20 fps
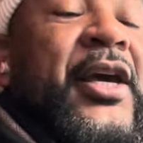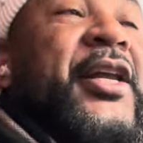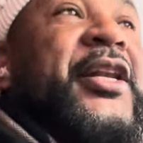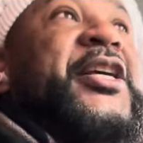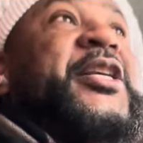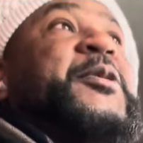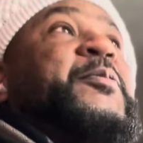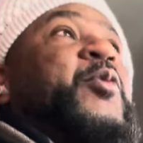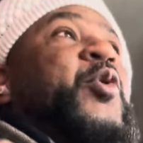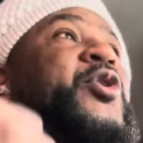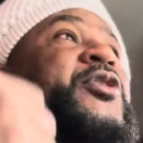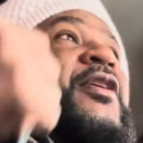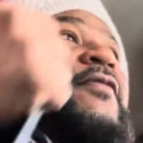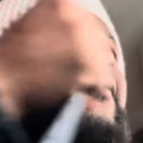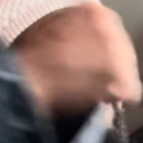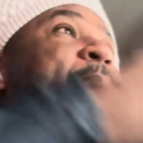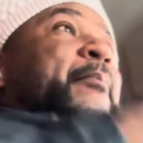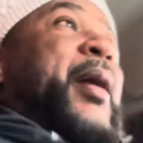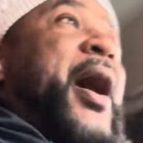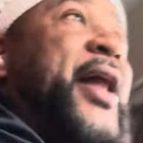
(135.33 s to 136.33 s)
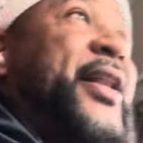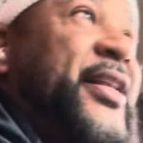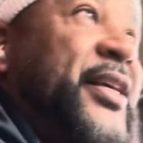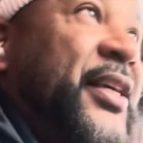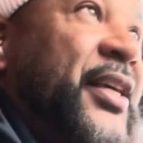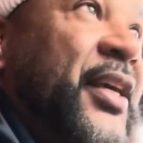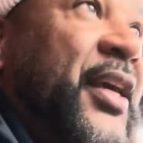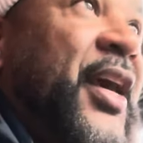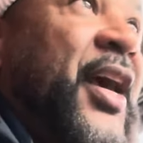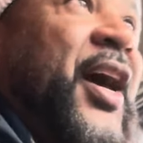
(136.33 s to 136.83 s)
dispose of a
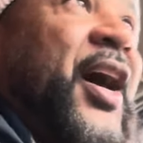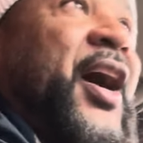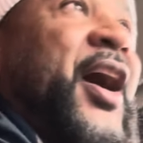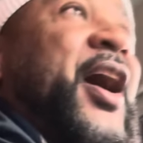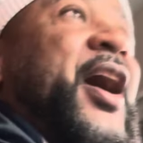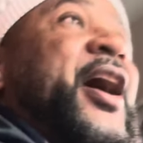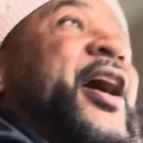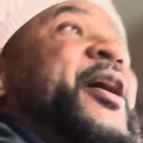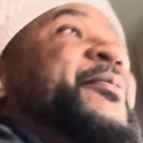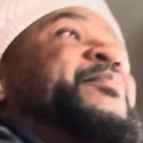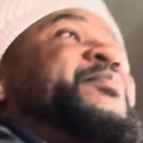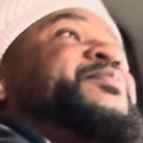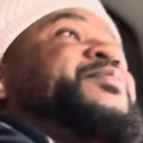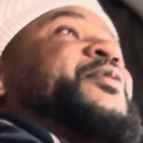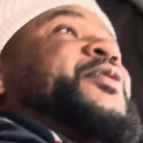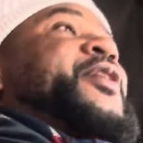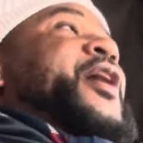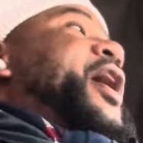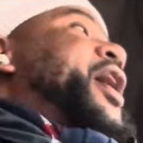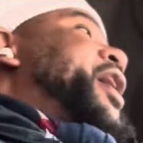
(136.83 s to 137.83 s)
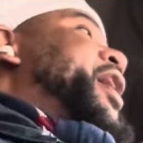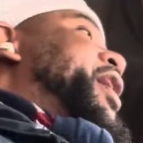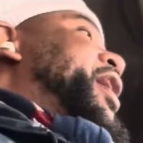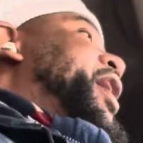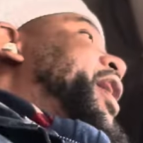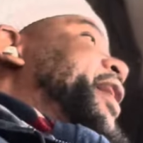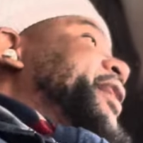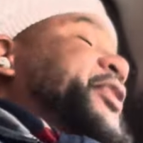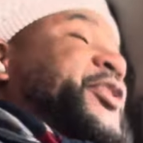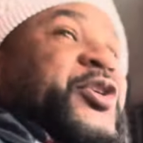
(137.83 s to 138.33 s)
body,
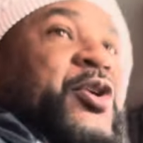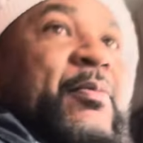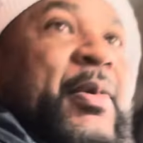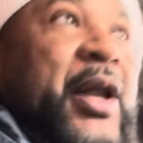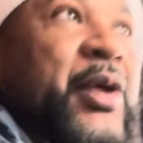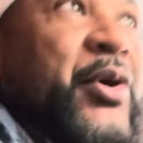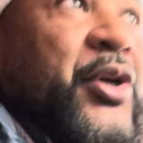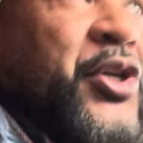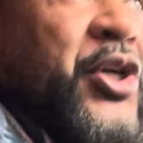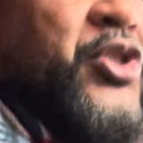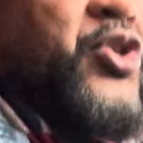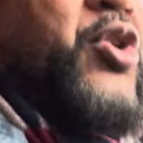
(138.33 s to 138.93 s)
hide somebody who just